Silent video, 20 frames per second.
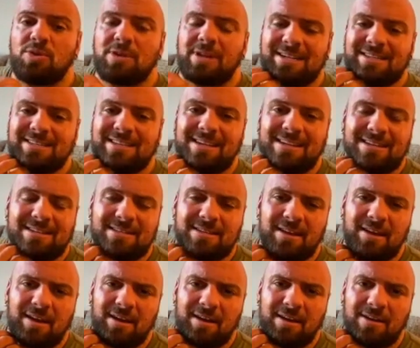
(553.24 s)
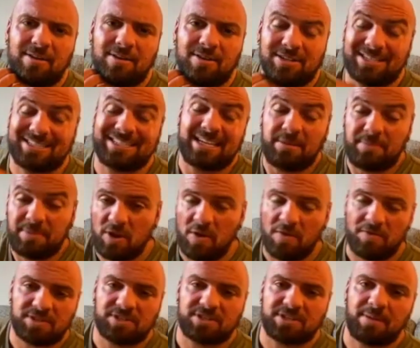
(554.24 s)
like didn't see me
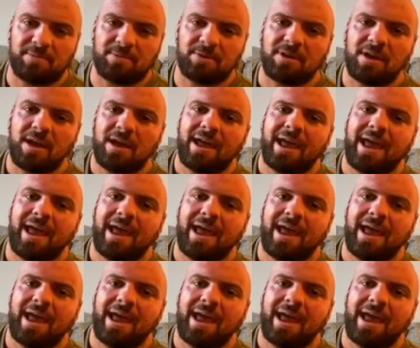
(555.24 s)
over the summer.